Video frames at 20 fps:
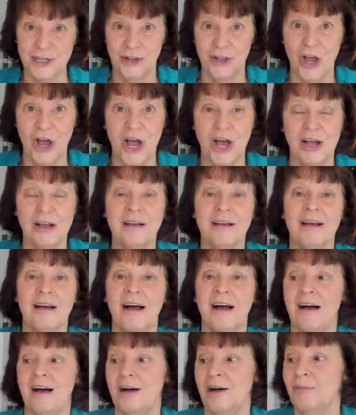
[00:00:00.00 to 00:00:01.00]
along,
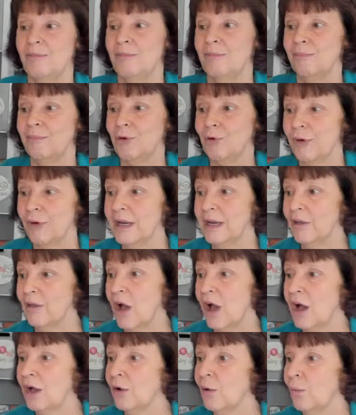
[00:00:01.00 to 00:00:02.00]
create
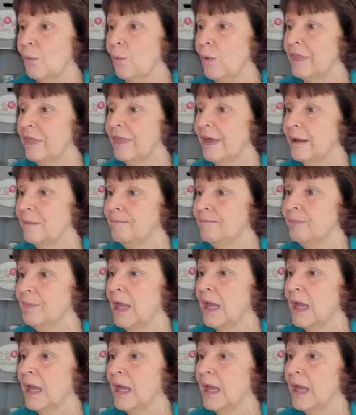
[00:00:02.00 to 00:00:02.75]
along with it.